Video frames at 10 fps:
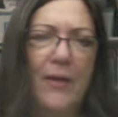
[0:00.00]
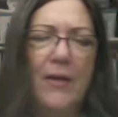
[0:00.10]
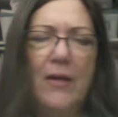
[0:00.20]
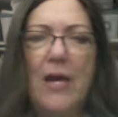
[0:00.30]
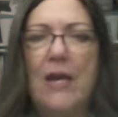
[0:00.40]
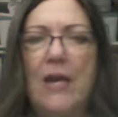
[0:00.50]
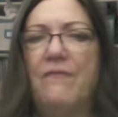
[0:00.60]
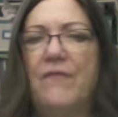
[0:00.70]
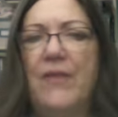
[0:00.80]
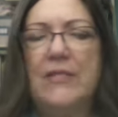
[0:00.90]
kind of
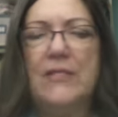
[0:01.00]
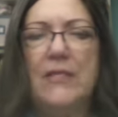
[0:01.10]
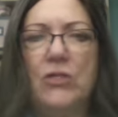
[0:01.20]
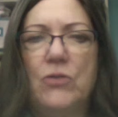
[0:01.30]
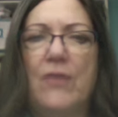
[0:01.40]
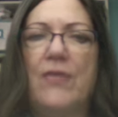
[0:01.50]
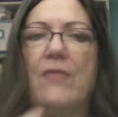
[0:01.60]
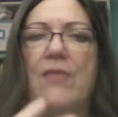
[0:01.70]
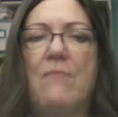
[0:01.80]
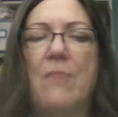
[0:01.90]
feeds into, I
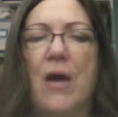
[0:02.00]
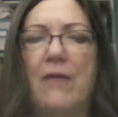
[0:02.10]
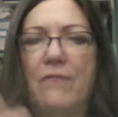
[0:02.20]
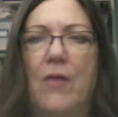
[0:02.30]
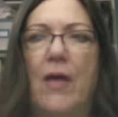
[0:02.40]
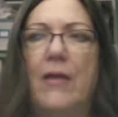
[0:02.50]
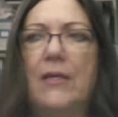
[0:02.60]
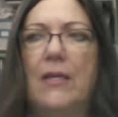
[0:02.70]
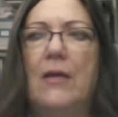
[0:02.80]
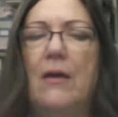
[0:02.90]
think, that mindful
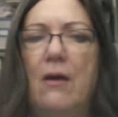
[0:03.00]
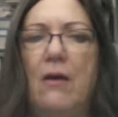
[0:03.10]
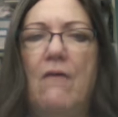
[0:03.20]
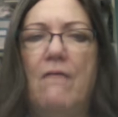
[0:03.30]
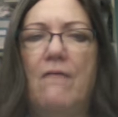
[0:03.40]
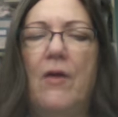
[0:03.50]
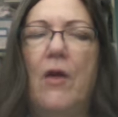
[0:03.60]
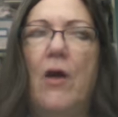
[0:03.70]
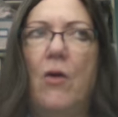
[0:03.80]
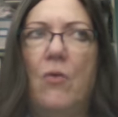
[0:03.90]
idea of,
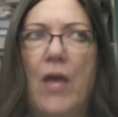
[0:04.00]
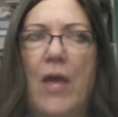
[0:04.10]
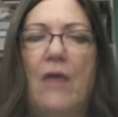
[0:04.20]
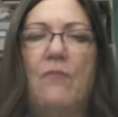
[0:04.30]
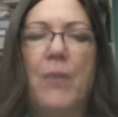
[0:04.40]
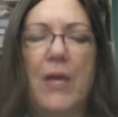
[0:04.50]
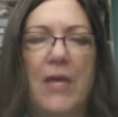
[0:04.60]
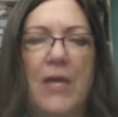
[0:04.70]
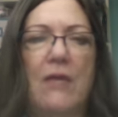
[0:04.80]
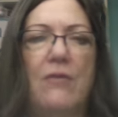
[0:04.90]
okay,
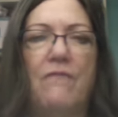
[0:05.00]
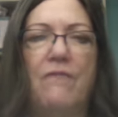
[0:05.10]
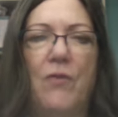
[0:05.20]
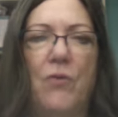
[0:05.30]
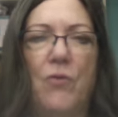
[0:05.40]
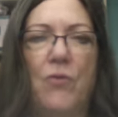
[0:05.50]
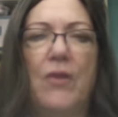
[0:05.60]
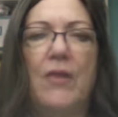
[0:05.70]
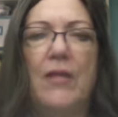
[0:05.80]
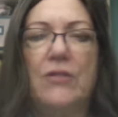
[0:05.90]
picking the food
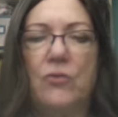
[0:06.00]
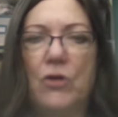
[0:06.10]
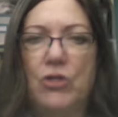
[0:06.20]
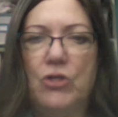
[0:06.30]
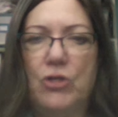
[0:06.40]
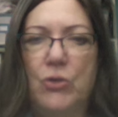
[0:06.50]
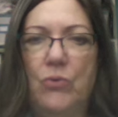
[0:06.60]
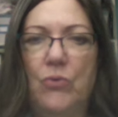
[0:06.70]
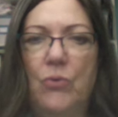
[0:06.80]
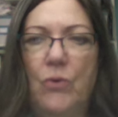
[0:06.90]
that's going
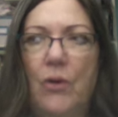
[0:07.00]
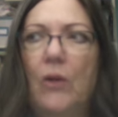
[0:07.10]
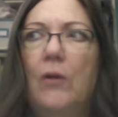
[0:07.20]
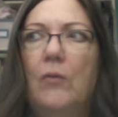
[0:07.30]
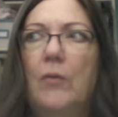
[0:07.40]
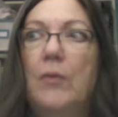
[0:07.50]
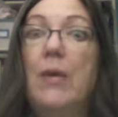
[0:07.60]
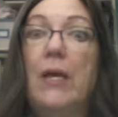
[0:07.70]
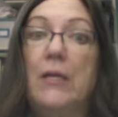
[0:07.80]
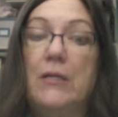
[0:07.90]
to be
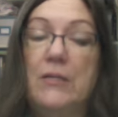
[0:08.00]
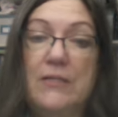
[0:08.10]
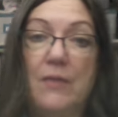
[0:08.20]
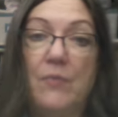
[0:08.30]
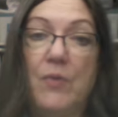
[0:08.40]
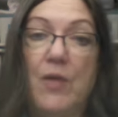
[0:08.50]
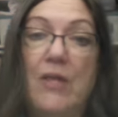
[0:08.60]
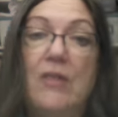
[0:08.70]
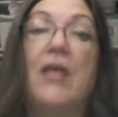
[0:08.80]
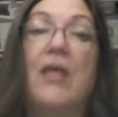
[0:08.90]
made into
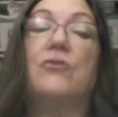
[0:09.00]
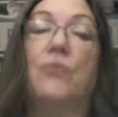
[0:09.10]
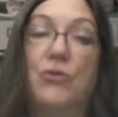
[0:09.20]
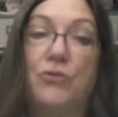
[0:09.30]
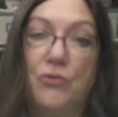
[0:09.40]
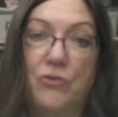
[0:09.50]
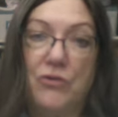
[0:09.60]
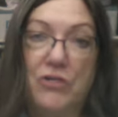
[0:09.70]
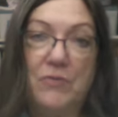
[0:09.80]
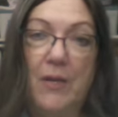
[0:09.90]
something that's going to
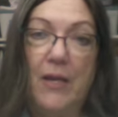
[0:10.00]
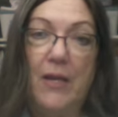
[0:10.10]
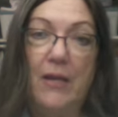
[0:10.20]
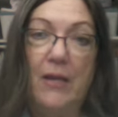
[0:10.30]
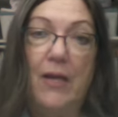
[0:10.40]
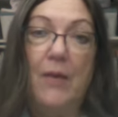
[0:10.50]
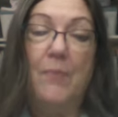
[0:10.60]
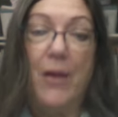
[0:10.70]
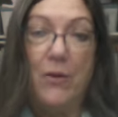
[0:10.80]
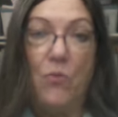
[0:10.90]
nourish me in a
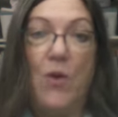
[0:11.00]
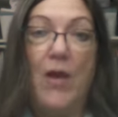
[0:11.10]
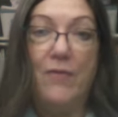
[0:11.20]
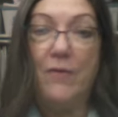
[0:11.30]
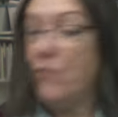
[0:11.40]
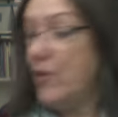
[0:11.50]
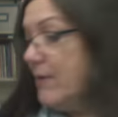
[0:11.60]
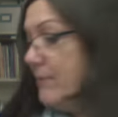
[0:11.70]
better way than what I'm